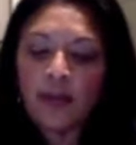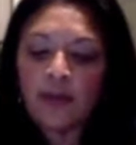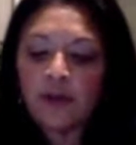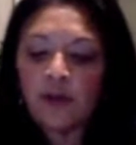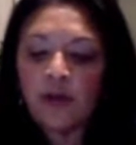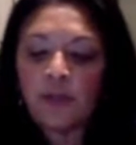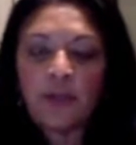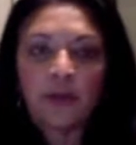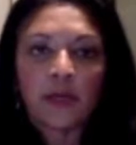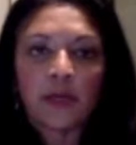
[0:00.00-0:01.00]
and they're
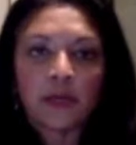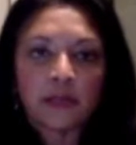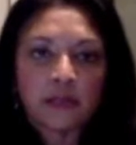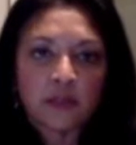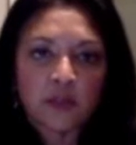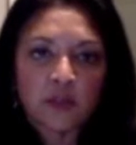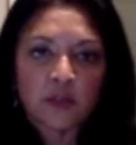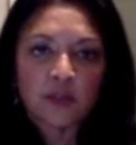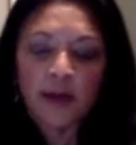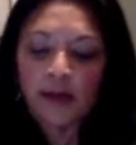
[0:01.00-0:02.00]
helping their kids in terms
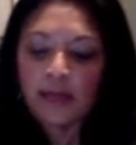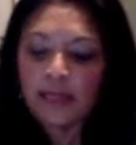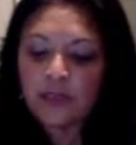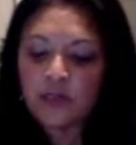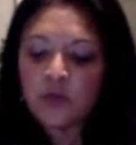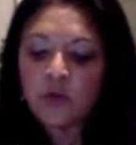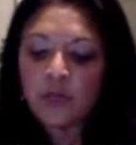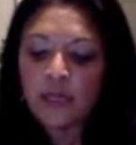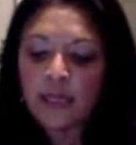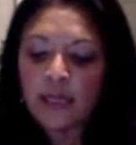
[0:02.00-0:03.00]
of online
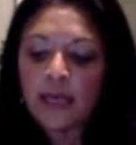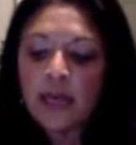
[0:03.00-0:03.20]
schooling,